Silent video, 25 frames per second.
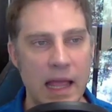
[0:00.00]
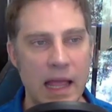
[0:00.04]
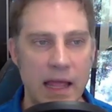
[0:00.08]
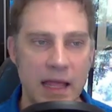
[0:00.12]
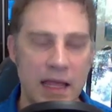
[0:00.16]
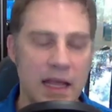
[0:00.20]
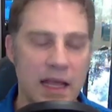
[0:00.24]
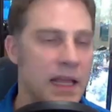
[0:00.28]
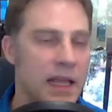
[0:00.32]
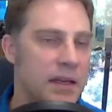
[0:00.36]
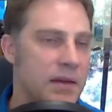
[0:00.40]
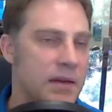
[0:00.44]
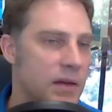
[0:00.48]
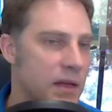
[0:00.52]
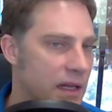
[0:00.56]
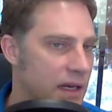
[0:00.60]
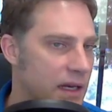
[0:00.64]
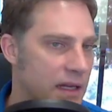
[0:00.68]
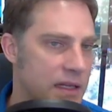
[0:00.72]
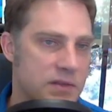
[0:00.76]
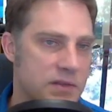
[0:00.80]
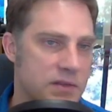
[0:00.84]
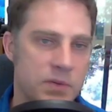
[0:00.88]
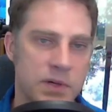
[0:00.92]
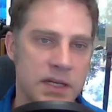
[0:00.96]

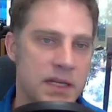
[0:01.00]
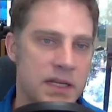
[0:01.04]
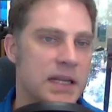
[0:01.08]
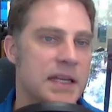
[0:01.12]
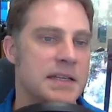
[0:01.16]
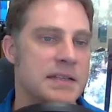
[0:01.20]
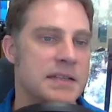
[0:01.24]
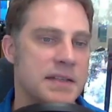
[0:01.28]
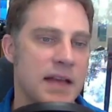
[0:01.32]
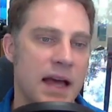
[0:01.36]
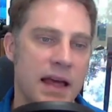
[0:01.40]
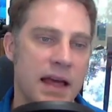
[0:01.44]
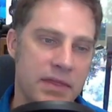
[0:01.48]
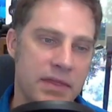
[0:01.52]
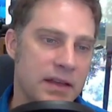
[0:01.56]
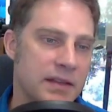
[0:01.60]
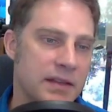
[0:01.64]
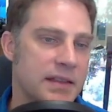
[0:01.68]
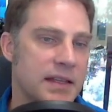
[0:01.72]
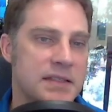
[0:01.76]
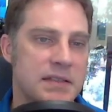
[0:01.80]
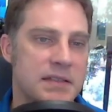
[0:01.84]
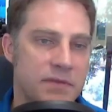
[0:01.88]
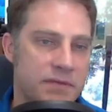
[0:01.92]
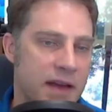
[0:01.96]
It is what it is. I
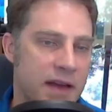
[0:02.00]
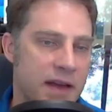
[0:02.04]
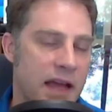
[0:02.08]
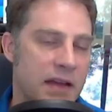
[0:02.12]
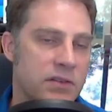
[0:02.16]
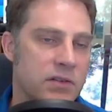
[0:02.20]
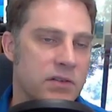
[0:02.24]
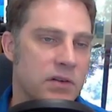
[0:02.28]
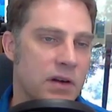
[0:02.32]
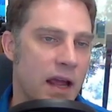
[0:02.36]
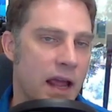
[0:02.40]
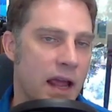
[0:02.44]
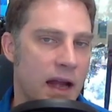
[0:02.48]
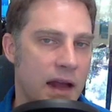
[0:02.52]
think that's a factor.